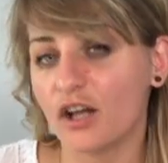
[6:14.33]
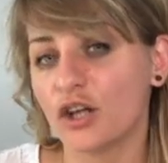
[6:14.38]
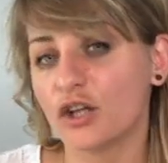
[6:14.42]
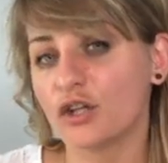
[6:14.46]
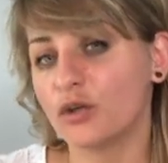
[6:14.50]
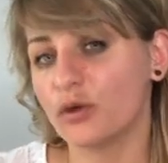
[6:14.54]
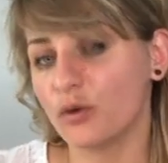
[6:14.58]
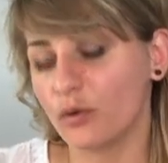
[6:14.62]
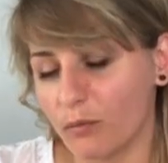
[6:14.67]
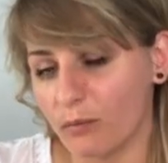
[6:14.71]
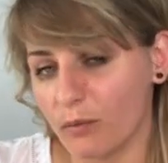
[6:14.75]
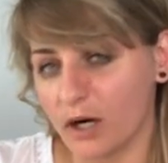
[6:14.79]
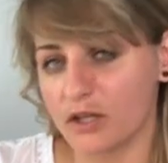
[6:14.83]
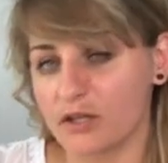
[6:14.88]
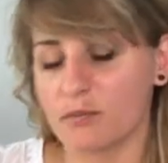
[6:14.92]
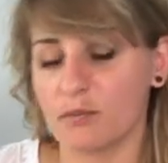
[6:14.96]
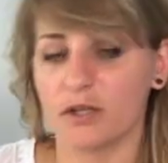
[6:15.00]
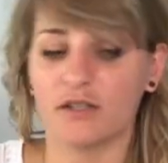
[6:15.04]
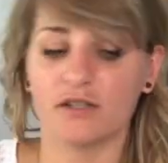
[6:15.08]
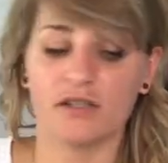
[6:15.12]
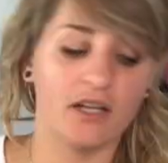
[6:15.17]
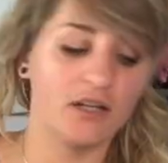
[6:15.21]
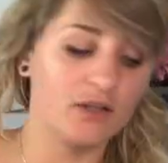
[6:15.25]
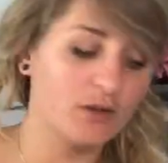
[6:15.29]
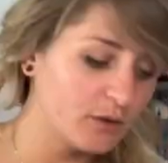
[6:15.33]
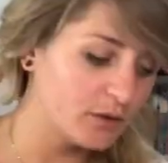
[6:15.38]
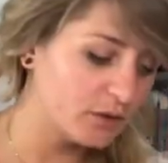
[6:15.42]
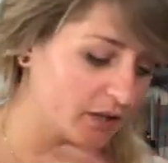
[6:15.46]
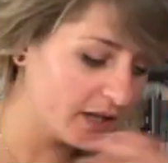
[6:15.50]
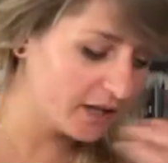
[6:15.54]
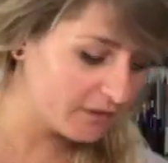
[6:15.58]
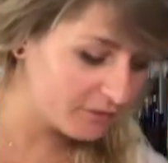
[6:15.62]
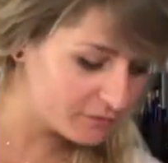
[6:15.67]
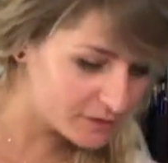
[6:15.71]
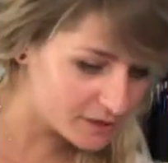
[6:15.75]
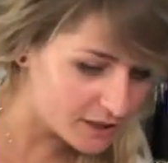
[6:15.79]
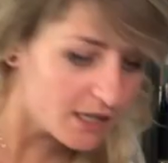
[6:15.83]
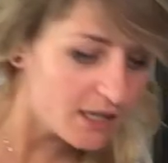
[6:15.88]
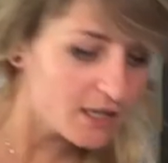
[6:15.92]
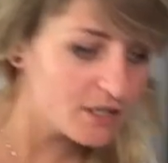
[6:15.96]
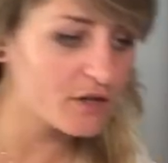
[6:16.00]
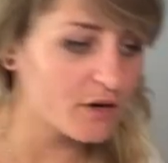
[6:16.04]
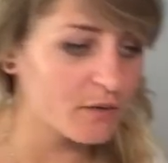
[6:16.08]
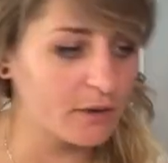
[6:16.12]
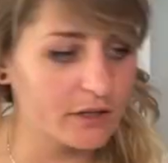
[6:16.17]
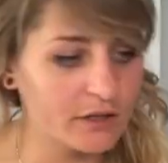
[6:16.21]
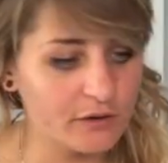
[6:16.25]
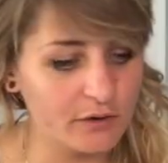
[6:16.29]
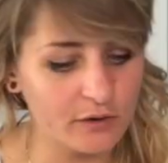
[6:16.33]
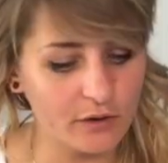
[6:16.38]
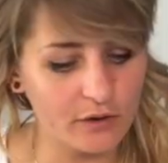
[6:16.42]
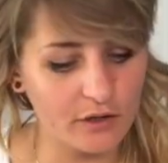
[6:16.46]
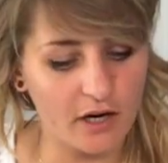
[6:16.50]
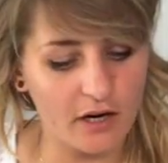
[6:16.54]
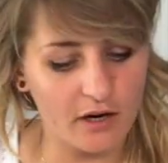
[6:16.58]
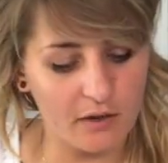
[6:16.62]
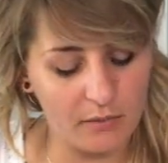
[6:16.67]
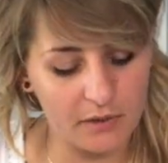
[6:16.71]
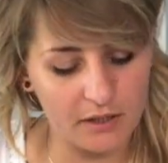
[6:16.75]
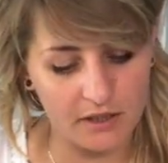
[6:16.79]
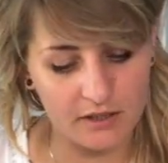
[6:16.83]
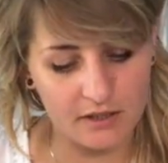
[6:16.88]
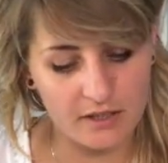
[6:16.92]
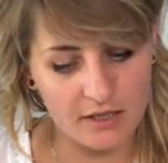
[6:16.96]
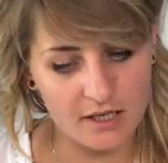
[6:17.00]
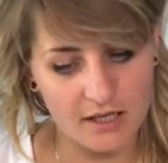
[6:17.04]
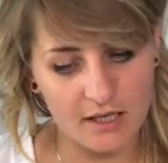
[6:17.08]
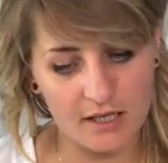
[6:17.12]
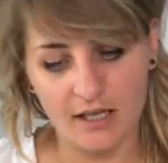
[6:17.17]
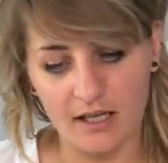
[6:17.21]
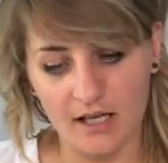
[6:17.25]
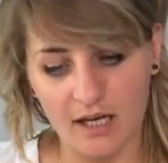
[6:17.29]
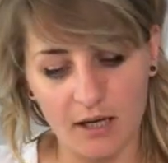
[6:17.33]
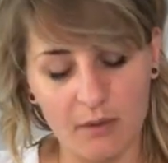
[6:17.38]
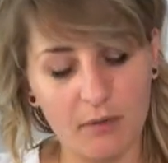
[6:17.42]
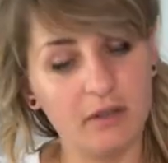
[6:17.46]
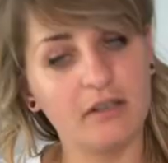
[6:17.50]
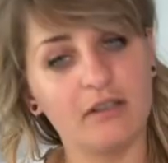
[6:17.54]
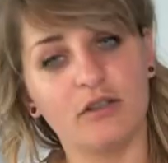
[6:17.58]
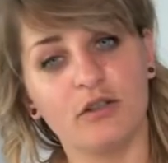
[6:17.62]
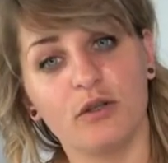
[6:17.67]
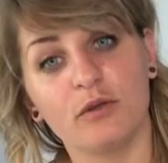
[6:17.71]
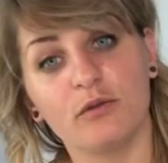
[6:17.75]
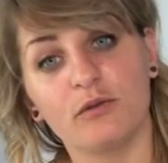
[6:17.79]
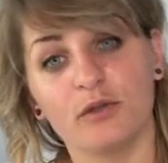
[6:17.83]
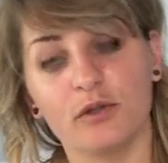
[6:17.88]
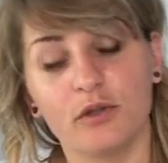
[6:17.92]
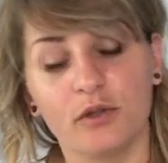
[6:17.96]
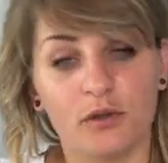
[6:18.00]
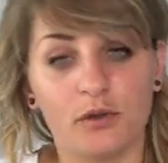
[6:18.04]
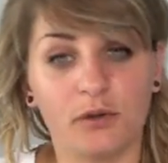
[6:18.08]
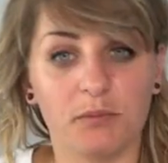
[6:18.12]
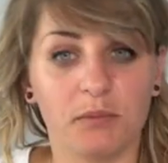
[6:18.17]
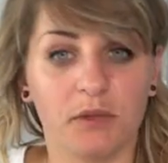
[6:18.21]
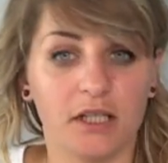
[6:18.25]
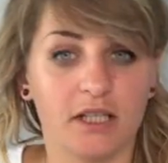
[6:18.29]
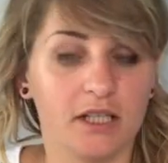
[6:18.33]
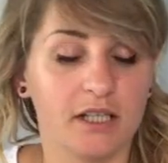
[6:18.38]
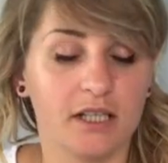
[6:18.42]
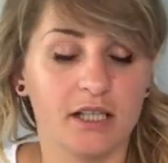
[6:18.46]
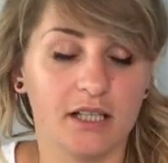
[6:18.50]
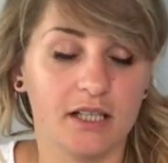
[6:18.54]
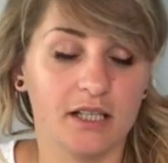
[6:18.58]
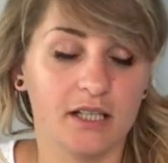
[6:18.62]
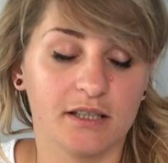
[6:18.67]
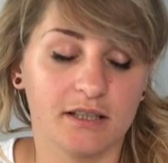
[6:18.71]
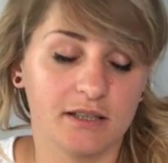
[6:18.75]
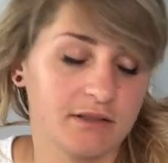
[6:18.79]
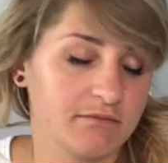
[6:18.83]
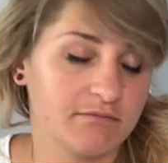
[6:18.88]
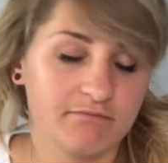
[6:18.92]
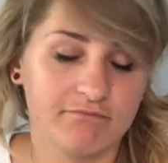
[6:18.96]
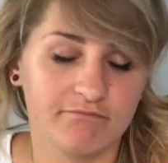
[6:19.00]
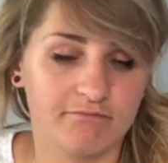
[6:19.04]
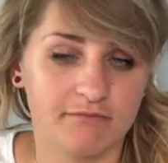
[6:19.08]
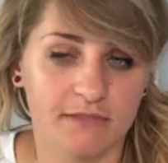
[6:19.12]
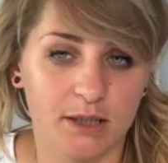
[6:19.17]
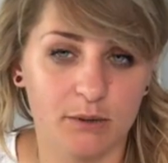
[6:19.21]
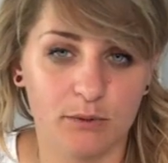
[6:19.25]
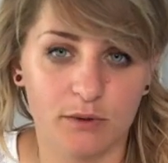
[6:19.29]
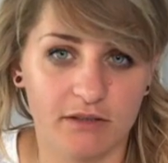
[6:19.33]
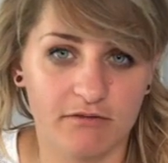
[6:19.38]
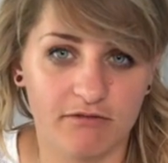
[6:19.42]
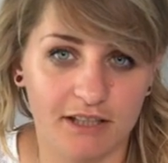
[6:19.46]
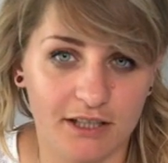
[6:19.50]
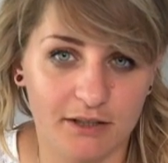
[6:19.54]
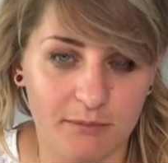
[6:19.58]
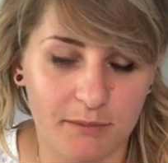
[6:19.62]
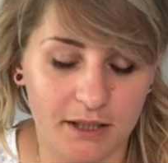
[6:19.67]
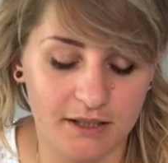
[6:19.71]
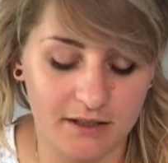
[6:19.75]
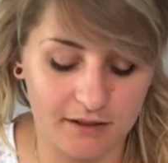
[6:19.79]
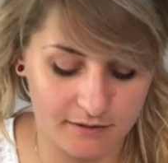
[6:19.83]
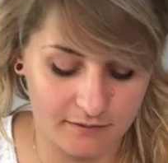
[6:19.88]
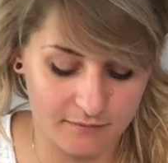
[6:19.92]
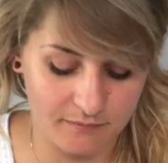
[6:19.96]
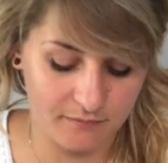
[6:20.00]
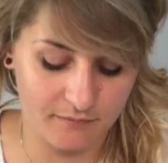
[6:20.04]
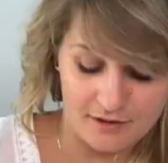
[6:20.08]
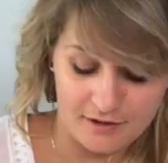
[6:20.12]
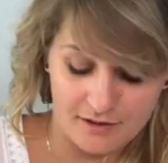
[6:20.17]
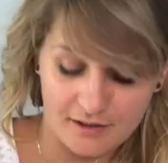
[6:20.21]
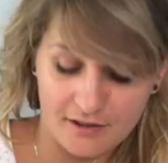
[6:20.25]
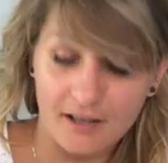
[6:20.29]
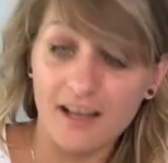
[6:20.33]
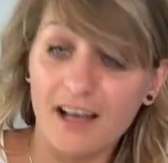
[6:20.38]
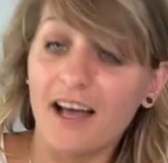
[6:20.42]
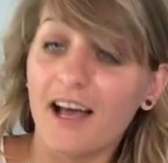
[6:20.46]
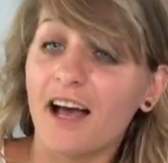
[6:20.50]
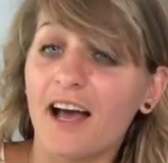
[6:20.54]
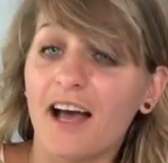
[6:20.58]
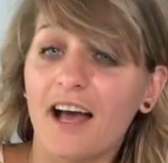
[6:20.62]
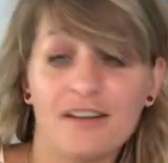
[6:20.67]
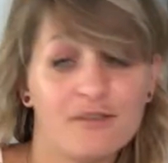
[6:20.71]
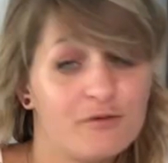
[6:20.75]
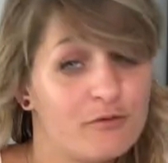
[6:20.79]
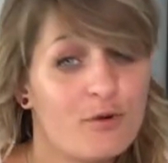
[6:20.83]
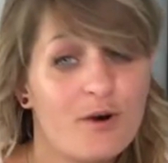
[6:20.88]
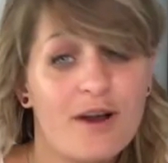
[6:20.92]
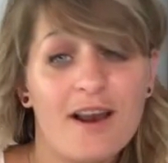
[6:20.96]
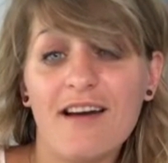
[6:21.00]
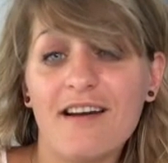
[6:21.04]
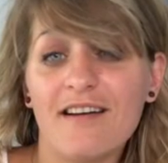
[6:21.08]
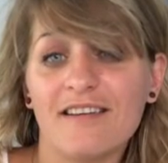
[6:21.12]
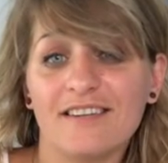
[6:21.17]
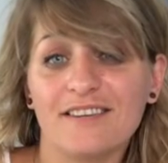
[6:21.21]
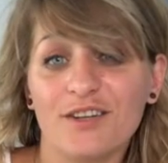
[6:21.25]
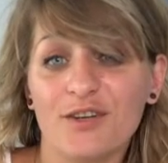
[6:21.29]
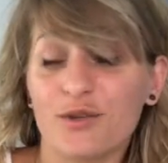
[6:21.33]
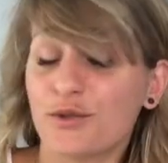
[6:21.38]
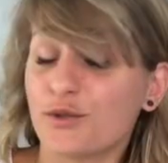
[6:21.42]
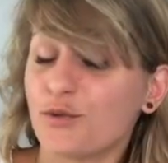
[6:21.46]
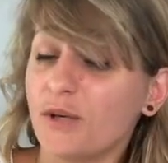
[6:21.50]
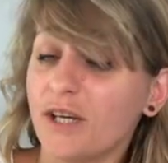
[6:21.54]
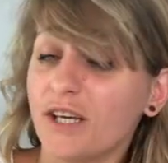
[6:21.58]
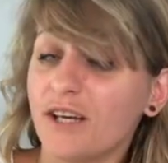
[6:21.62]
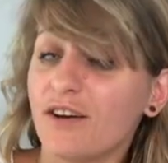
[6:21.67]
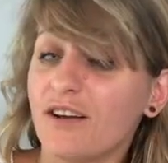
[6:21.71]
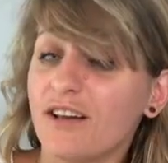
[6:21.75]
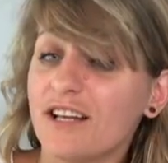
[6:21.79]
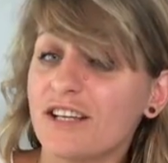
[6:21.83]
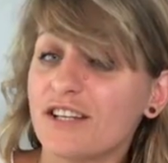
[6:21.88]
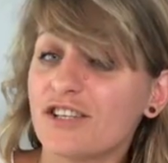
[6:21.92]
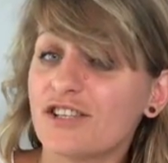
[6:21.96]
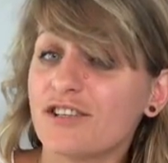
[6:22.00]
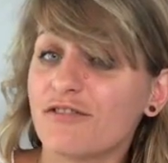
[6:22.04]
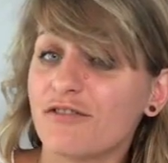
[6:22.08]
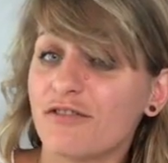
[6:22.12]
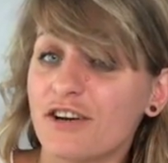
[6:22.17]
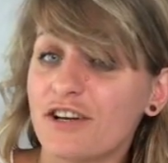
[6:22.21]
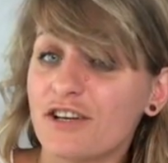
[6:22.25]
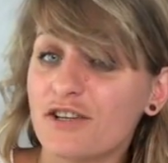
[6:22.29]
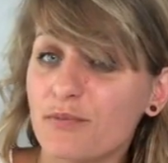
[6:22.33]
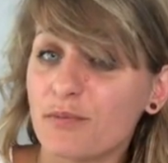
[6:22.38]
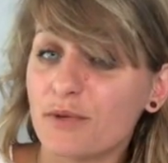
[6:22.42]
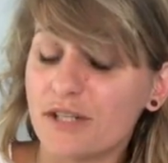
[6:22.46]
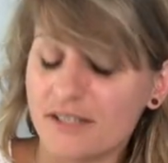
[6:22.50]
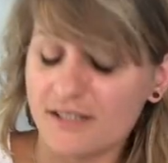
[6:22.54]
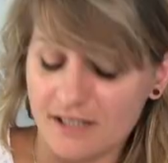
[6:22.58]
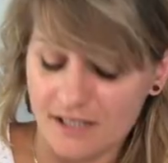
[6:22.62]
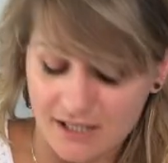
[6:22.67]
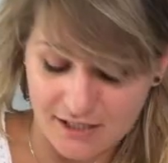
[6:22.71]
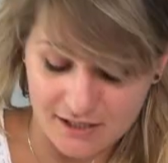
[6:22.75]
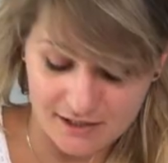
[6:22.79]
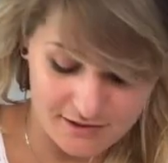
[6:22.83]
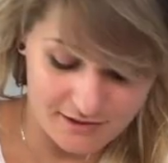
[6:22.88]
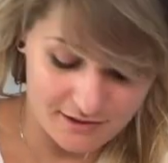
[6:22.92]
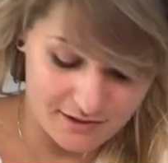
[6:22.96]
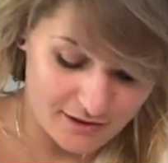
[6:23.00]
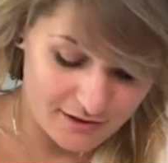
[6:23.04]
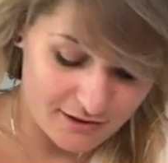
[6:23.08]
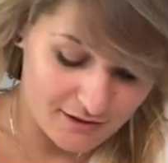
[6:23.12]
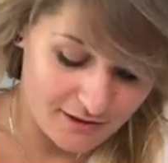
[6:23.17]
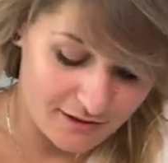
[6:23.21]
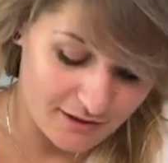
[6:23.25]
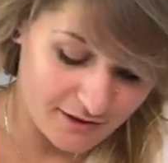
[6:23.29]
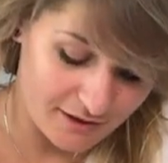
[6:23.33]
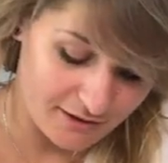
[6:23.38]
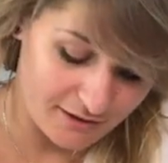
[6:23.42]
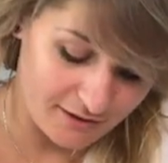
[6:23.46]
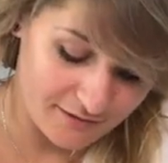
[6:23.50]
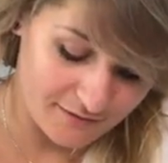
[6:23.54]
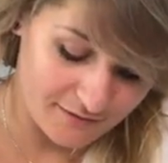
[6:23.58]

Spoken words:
too much, because then you're gonna have sludge going into your cup. And I mean, you do you, but I wouldn't recommend it. And voila, your sweet collection French press is done.